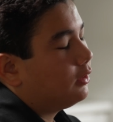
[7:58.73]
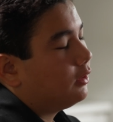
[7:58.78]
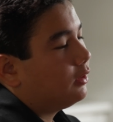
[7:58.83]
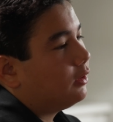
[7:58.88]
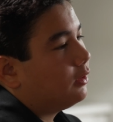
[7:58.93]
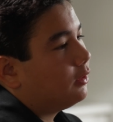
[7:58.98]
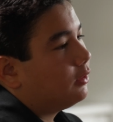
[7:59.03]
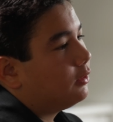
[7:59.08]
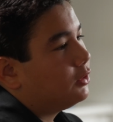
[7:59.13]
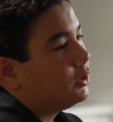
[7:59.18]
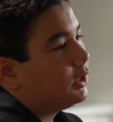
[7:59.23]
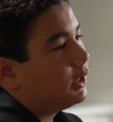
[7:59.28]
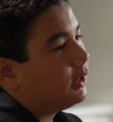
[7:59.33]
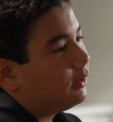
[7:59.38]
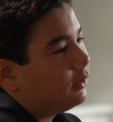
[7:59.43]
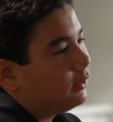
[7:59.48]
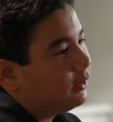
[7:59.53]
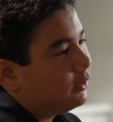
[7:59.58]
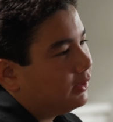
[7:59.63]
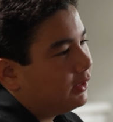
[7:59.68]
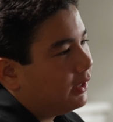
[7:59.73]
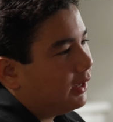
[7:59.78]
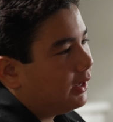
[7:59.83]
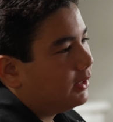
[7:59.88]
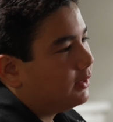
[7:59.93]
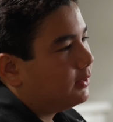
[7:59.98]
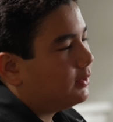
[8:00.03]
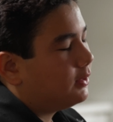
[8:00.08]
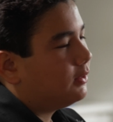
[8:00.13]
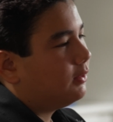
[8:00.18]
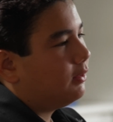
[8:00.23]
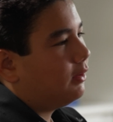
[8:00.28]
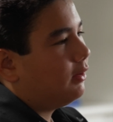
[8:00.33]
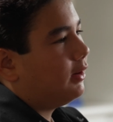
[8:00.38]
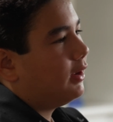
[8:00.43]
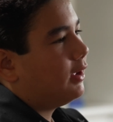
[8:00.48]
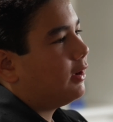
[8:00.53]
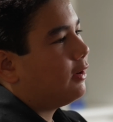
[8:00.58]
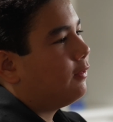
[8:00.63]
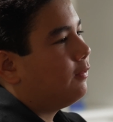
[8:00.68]
Cure childhood cancer is very
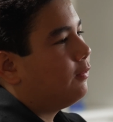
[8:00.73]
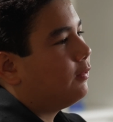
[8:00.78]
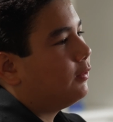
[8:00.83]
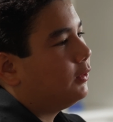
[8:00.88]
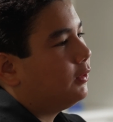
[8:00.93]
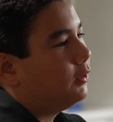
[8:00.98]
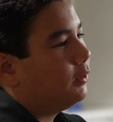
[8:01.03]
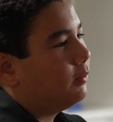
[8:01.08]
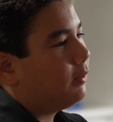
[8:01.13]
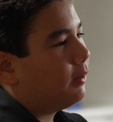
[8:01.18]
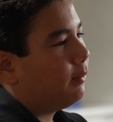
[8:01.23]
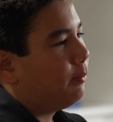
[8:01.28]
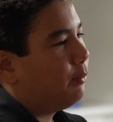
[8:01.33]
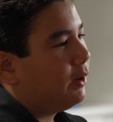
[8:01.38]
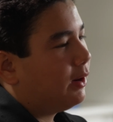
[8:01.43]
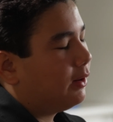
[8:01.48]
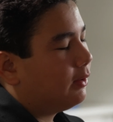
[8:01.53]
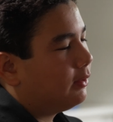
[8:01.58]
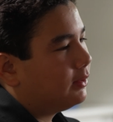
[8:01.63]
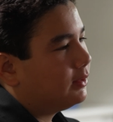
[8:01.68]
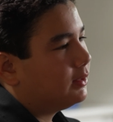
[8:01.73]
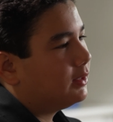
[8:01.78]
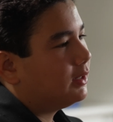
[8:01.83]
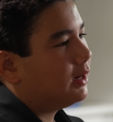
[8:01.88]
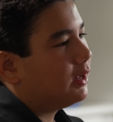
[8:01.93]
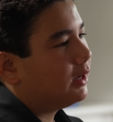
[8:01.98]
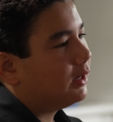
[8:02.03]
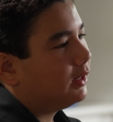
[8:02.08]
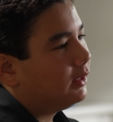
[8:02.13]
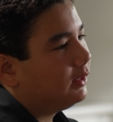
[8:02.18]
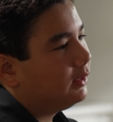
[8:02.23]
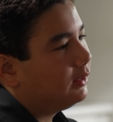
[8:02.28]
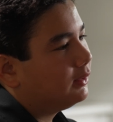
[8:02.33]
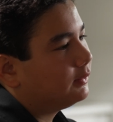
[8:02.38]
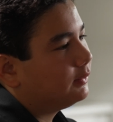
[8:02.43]
helpful to my parents and I.